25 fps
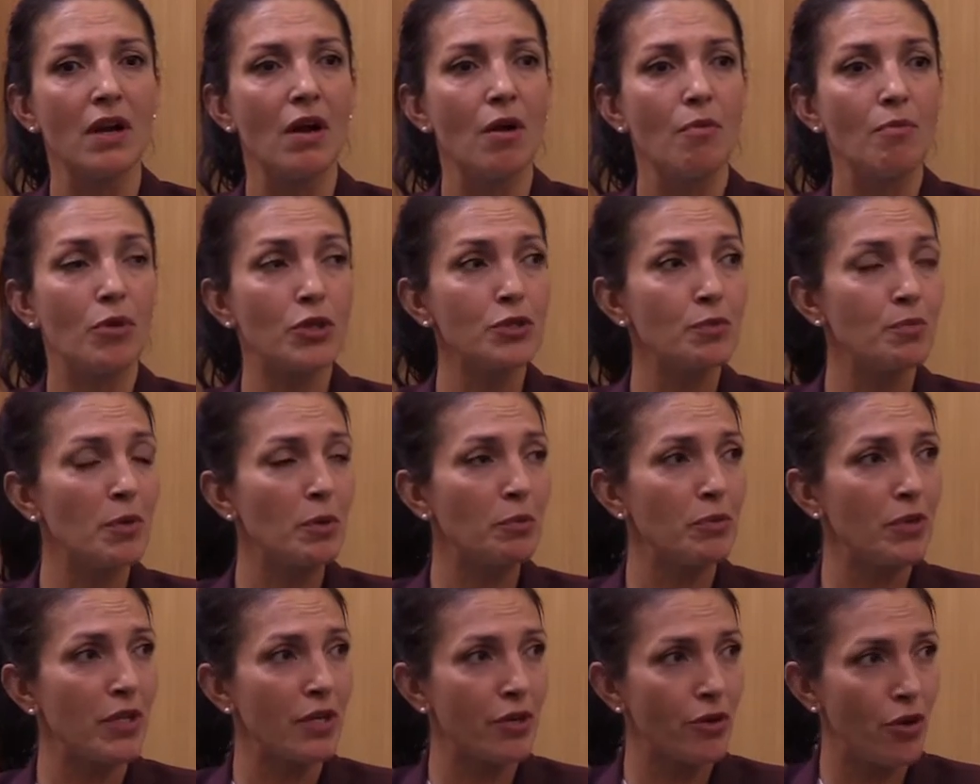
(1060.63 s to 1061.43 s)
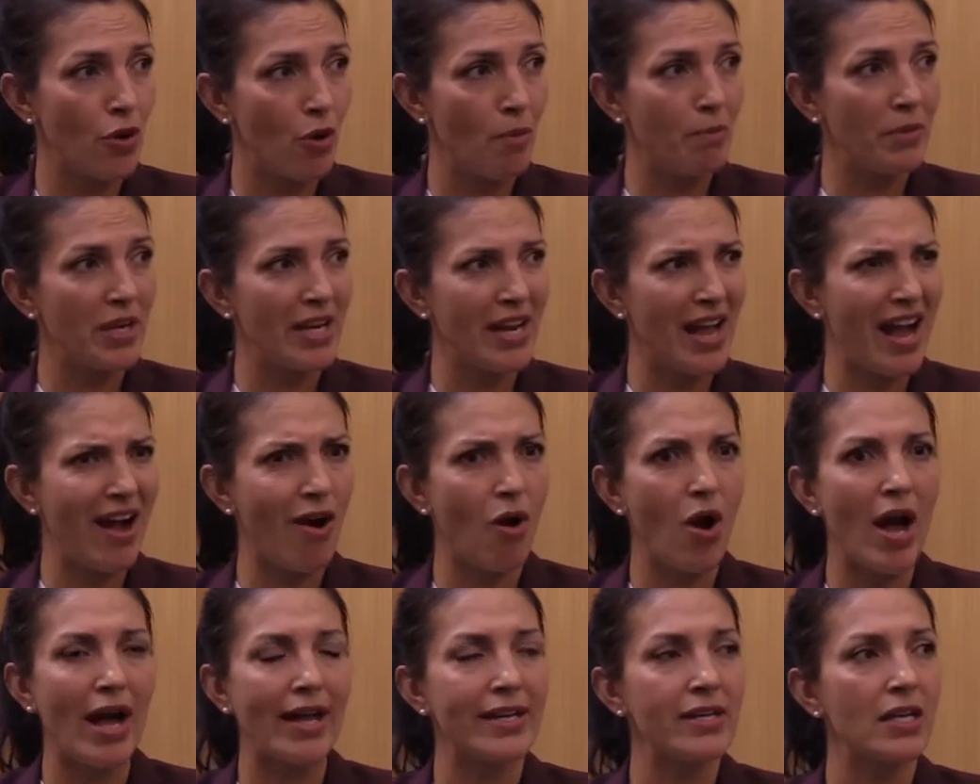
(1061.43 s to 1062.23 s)
most people that know me now
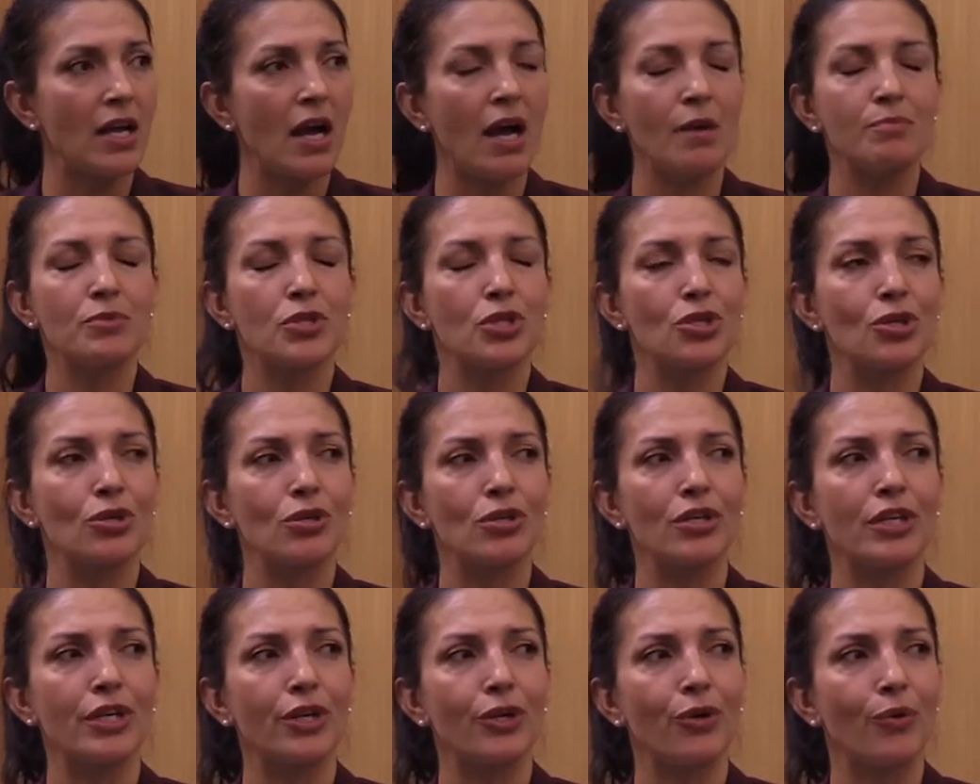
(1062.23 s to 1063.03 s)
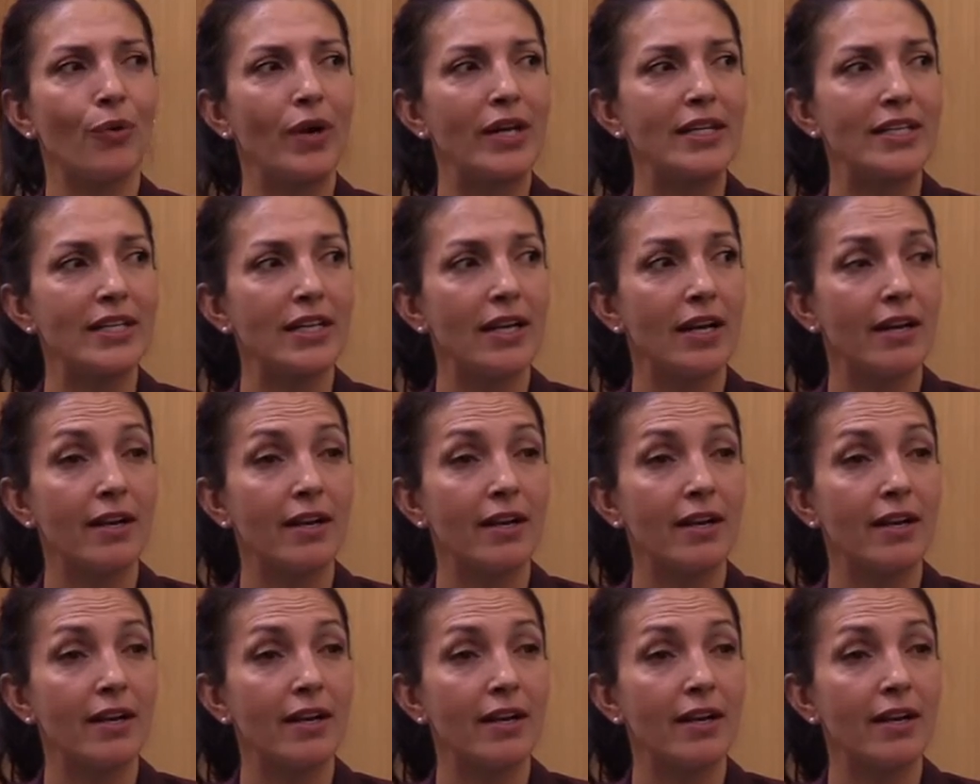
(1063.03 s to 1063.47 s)
had absolutely no idea.